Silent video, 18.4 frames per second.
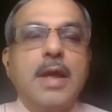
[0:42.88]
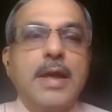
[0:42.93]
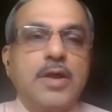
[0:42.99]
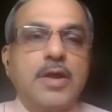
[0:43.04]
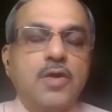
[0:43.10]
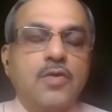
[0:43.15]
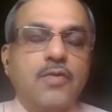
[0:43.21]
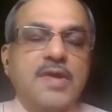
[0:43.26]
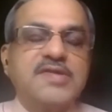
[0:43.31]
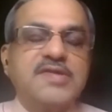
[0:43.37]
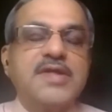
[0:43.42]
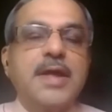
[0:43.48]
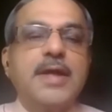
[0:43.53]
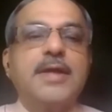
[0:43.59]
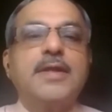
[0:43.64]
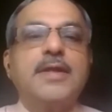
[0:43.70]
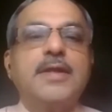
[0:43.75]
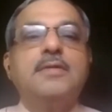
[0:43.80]

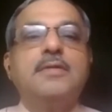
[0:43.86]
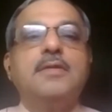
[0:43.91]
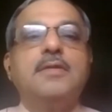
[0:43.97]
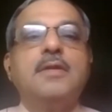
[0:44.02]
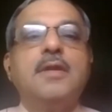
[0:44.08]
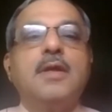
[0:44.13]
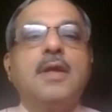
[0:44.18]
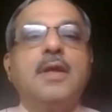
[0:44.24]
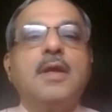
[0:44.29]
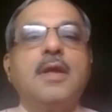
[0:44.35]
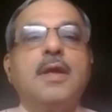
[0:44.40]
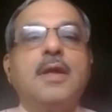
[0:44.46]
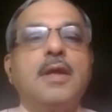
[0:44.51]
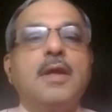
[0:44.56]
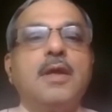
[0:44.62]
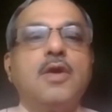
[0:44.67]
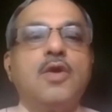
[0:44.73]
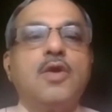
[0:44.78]
atorvastatin,
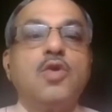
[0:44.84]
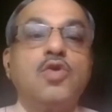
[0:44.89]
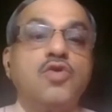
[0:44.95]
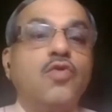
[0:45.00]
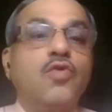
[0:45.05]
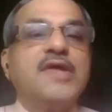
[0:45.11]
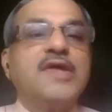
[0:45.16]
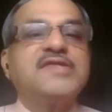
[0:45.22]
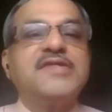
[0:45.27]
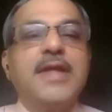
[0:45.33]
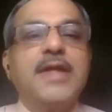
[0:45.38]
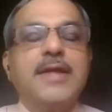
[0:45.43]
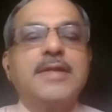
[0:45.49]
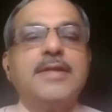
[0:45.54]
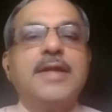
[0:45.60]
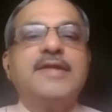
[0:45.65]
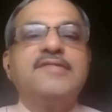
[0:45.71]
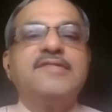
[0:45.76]

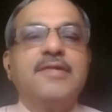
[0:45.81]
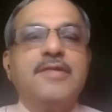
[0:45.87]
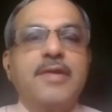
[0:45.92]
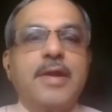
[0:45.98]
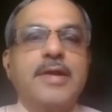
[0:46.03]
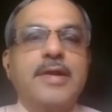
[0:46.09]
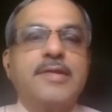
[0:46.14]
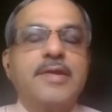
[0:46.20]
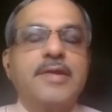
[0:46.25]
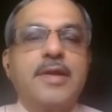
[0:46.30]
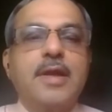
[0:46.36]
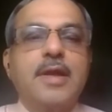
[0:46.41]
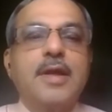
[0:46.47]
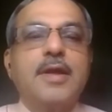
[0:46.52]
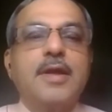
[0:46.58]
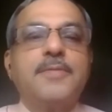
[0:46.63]
rosuvastatin, etc., etc.